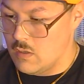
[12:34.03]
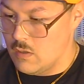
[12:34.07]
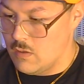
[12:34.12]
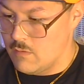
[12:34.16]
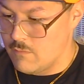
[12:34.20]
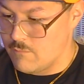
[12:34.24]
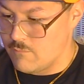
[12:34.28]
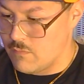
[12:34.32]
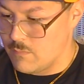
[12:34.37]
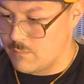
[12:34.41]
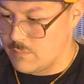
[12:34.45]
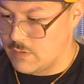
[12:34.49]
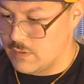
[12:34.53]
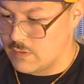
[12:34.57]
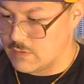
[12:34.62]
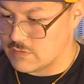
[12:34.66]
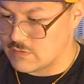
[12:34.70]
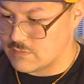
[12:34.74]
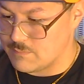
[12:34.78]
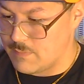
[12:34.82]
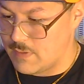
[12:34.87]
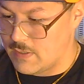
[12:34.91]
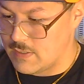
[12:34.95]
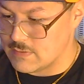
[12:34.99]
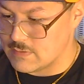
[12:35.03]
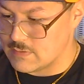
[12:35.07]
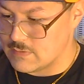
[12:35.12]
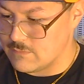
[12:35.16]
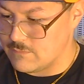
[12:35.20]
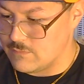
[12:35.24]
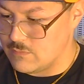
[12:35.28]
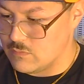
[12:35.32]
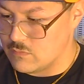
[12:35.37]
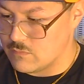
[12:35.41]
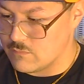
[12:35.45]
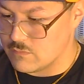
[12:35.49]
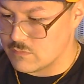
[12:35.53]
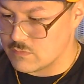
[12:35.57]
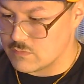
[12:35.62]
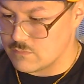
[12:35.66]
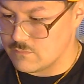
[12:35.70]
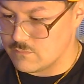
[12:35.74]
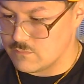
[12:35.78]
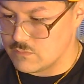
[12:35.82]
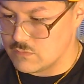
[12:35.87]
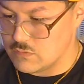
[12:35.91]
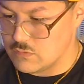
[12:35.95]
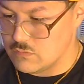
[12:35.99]
From the expansive universe
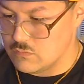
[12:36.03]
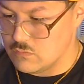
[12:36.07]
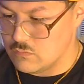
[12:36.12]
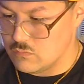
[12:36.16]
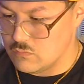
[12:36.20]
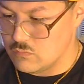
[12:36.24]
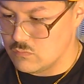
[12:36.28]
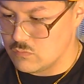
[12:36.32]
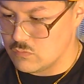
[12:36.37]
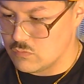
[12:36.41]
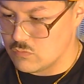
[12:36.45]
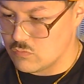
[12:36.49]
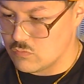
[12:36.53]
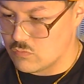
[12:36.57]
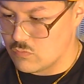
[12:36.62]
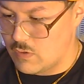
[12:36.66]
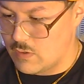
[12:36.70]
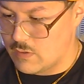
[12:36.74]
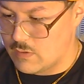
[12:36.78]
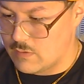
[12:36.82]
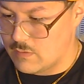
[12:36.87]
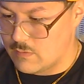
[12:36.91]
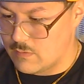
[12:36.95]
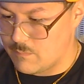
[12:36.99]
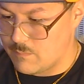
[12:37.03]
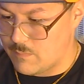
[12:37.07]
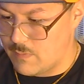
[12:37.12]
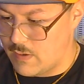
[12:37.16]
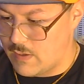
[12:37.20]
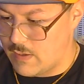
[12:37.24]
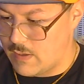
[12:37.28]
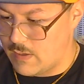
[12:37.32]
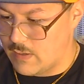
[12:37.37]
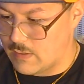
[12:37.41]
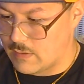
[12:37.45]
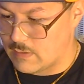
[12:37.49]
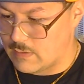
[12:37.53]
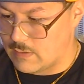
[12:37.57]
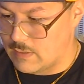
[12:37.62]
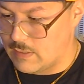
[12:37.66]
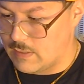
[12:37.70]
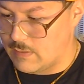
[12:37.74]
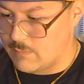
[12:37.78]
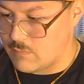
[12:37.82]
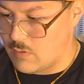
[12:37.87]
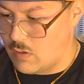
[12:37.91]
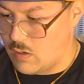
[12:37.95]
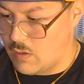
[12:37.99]
of Dune, created by
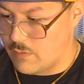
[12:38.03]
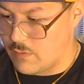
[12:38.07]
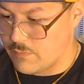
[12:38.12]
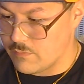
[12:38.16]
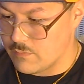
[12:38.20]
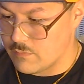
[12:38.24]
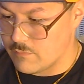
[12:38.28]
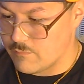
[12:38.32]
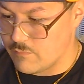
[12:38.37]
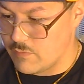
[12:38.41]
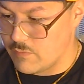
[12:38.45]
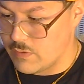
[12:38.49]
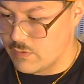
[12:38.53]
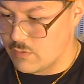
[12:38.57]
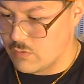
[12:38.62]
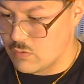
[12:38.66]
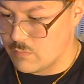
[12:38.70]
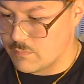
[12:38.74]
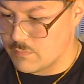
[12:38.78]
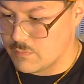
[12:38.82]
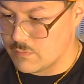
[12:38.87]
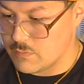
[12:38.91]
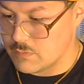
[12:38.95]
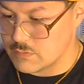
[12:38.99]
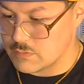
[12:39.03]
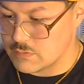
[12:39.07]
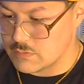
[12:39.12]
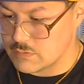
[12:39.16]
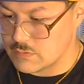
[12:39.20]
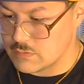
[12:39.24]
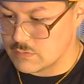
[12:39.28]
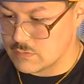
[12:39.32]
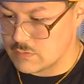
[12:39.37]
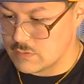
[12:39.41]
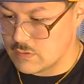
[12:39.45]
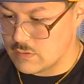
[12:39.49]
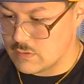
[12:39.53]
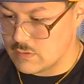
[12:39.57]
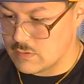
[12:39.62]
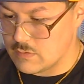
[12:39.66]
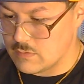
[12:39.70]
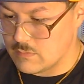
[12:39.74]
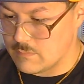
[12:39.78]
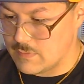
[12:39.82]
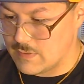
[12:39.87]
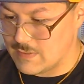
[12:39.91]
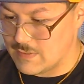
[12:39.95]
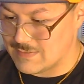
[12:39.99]
acclaimed author Frank Herbert,
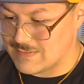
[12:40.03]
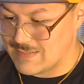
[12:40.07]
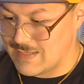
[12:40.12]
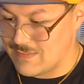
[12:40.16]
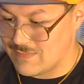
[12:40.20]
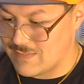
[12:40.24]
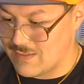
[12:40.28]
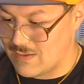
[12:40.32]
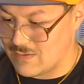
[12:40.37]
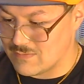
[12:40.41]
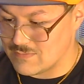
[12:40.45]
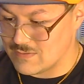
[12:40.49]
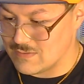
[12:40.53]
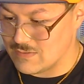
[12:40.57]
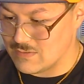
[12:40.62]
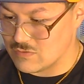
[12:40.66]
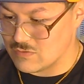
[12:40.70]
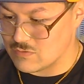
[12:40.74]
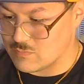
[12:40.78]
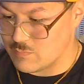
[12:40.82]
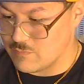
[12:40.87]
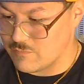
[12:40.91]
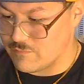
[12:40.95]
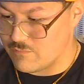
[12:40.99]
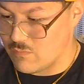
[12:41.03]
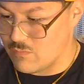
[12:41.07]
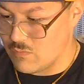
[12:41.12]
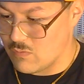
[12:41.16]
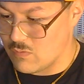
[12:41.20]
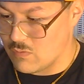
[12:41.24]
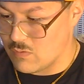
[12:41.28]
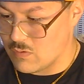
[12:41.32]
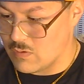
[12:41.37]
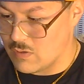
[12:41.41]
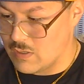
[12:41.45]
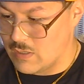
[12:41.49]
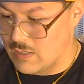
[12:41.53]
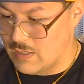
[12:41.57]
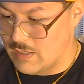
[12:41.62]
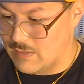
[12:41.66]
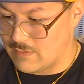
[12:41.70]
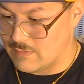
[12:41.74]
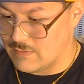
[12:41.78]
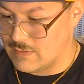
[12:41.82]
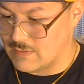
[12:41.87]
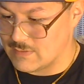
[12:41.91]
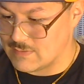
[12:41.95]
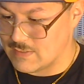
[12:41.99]
and 10,000 years before
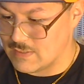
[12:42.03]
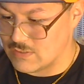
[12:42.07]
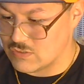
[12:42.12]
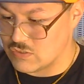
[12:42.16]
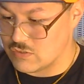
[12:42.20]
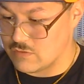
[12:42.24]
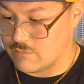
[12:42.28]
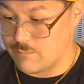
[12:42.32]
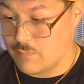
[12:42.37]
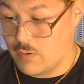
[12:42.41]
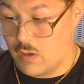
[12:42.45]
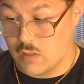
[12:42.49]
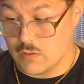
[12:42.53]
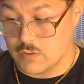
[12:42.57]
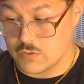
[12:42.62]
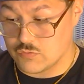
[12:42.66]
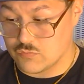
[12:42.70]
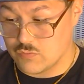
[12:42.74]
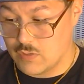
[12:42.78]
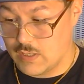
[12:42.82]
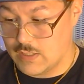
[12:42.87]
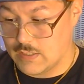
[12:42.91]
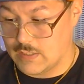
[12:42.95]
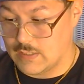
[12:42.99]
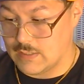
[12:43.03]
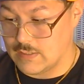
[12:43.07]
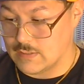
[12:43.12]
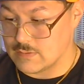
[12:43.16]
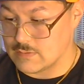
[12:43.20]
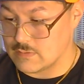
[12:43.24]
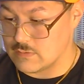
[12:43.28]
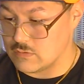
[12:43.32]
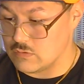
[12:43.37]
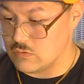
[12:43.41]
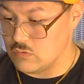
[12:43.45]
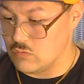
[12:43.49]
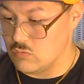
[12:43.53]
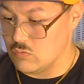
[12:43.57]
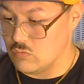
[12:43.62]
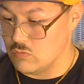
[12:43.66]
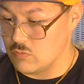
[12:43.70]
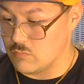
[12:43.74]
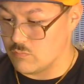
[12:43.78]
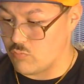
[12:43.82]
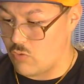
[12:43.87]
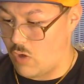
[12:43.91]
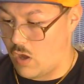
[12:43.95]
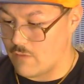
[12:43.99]
the ascension of Paul Atreides, Dune
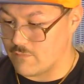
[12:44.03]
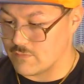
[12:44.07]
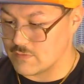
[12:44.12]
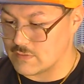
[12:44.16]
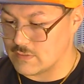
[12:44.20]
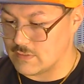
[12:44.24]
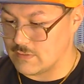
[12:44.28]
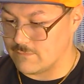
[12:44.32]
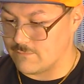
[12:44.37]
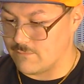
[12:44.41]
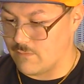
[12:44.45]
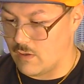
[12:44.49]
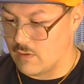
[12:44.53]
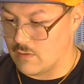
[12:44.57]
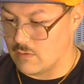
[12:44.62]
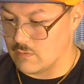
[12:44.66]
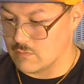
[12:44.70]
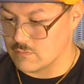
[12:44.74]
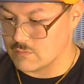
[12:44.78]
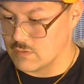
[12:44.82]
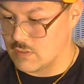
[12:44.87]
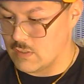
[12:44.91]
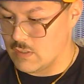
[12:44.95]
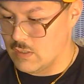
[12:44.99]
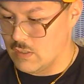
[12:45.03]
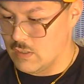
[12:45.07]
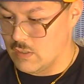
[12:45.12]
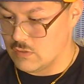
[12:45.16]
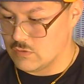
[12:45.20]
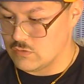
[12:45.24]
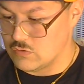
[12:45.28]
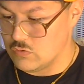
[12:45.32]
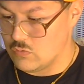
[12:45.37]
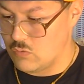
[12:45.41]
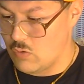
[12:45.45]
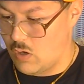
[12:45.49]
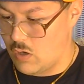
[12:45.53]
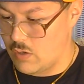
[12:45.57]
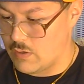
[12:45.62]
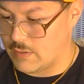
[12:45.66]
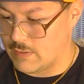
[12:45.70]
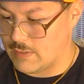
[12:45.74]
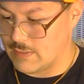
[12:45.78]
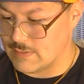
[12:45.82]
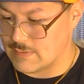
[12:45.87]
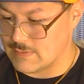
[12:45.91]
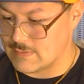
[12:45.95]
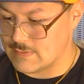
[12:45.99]
Prophecy follows two
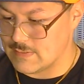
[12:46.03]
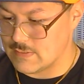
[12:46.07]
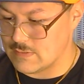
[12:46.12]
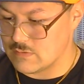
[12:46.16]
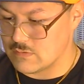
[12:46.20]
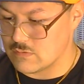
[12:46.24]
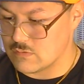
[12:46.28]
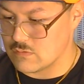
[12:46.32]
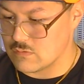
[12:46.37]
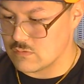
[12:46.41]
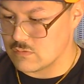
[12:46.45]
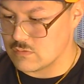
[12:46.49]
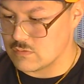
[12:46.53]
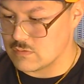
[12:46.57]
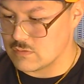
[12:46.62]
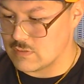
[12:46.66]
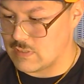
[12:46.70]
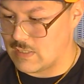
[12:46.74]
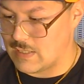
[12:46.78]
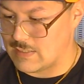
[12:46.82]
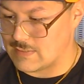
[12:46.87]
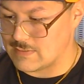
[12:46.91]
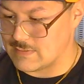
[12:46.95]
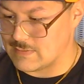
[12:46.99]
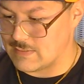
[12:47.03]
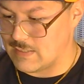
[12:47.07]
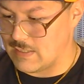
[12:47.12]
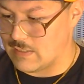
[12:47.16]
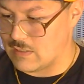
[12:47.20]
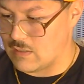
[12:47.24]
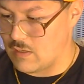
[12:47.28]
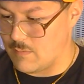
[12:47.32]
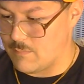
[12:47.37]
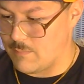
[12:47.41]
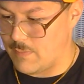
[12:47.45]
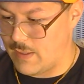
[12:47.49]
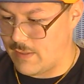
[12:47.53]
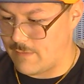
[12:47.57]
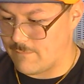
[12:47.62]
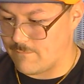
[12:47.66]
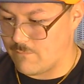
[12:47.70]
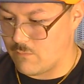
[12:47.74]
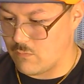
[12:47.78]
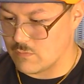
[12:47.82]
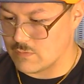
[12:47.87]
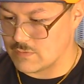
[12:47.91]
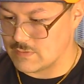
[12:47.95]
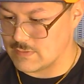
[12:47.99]
Harkonnen sisters as they combat
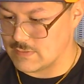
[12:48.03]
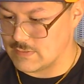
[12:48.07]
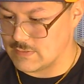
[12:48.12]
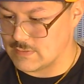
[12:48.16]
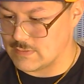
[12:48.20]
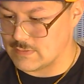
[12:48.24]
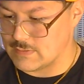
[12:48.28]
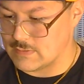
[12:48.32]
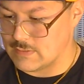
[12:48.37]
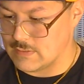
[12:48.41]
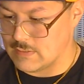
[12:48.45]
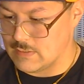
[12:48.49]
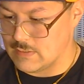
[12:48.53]
forces